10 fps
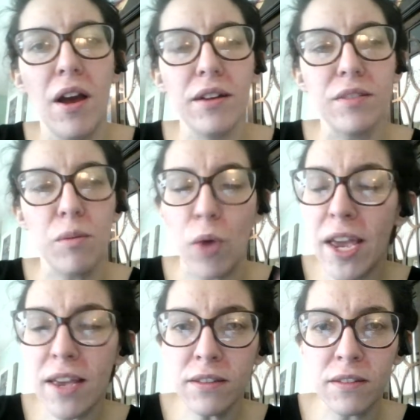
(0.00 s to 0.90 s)
Some
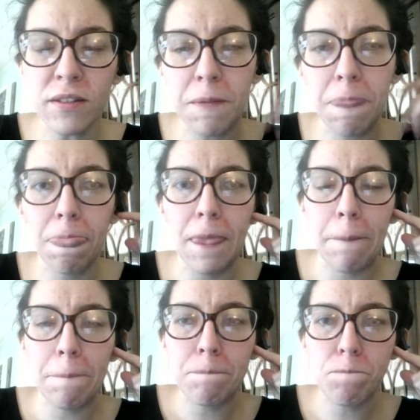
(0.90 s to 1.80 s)
ways
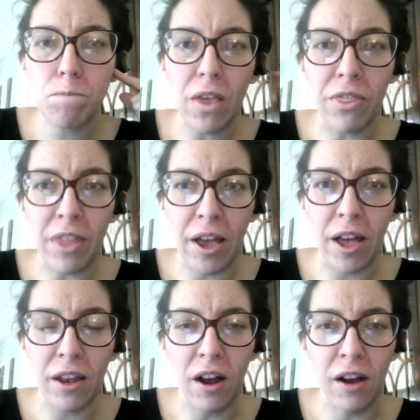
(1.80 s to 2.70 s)

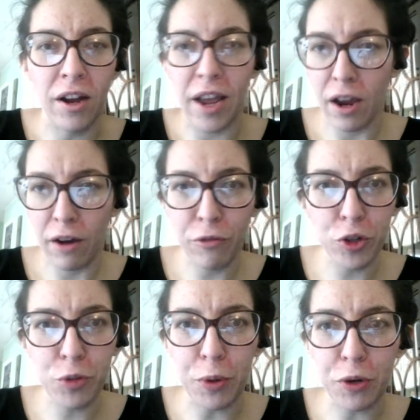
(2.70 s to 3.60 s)
that an
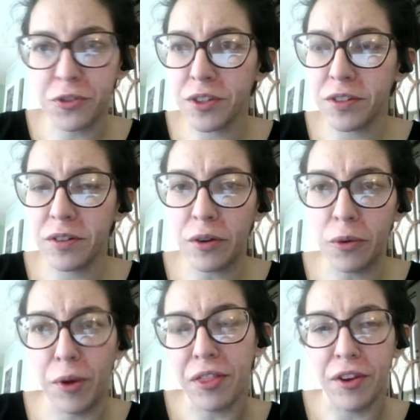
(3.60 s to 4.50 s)
average person
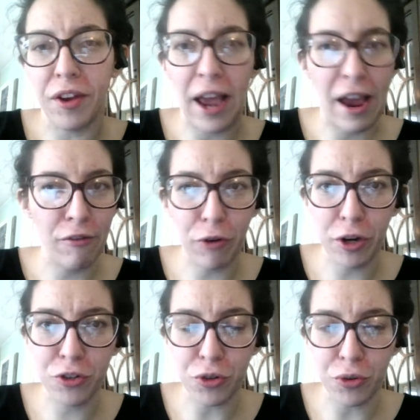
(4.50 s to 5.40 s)
with an
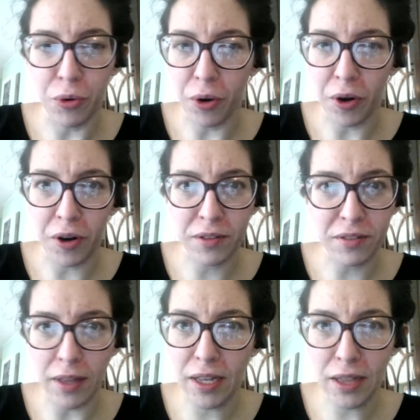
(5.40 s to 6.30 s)
average or
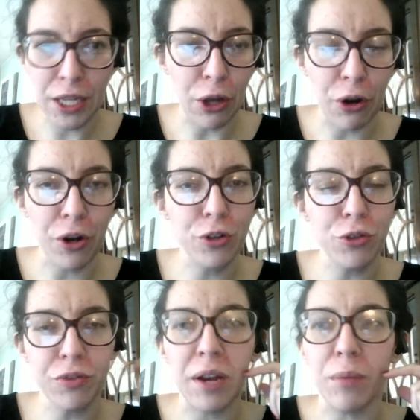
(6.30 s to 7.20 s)
slightly large
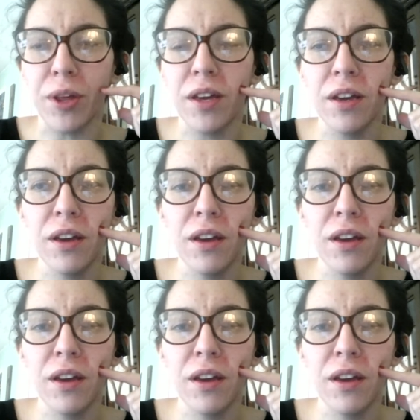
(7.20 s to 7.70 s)
family